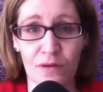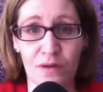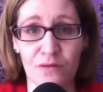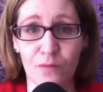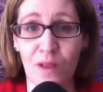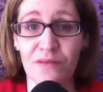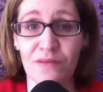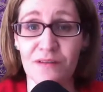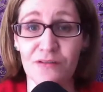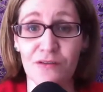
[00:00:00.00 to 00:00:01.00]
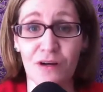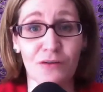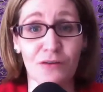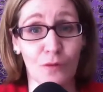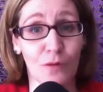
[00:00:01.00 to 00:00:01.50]
as well as an instructor
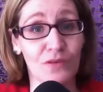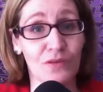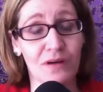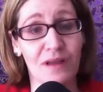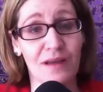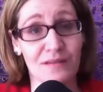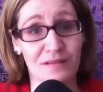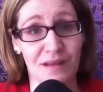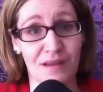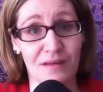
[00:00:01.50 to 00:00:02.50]
at North Carolina State